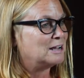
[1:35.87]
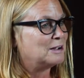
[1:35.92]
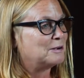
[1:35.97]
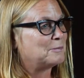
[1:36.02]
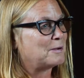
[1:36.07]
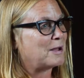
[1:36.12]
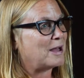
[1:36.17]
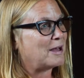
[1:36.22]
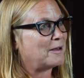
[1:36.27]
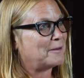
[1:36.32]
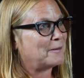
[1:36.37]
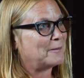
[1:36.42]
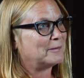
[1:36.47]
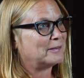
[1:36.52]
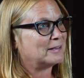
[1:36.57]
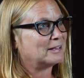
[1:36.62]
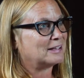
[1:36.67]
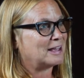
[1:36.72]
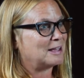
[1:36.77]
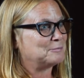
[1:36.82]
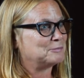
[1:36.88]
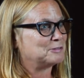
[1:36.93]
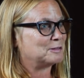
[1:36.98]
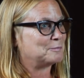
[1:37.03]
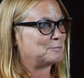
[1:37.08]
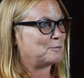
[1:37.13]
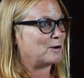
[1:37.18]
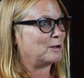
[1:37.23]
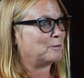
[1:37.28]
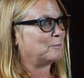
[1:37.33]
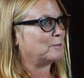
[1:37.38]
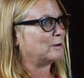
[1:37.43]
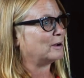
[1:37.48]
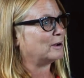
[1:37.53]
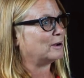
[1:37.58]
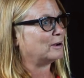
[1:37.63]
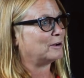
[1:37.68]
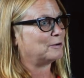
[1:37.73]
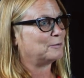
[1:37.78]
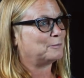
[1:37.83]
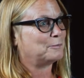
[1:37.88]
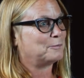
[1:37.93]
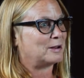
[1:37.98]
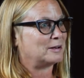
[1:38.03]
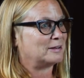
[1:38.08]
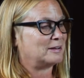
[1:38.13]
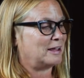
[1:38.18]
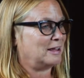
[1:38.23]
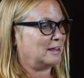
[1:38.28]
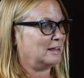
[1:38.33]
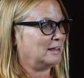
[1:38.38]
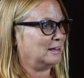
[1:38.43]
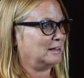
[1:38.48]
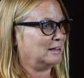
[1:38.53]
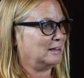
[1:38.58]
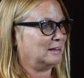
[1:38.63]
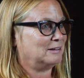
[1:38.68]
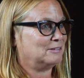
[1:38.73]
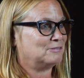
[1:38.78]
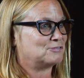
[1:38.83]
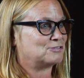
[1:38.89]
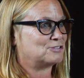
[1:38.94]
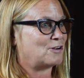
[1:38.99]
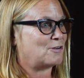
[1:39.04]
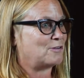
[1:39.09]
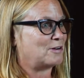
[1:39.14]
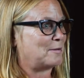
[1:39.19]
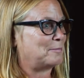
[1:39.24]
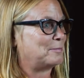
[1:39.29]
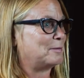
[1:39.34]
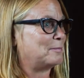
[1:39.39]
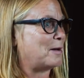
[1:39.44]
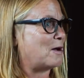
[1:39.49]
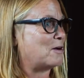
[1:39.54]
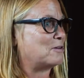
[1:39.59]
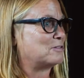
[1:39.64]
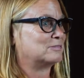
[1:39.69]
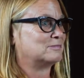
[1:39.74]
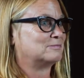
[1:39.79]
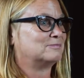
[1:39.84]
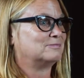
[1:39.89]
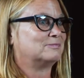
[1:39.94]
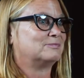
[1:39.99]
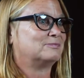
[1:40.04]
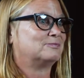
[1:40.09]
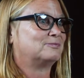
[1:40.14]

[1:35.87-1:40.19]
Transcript: Well, it came to the point where one day he showed up about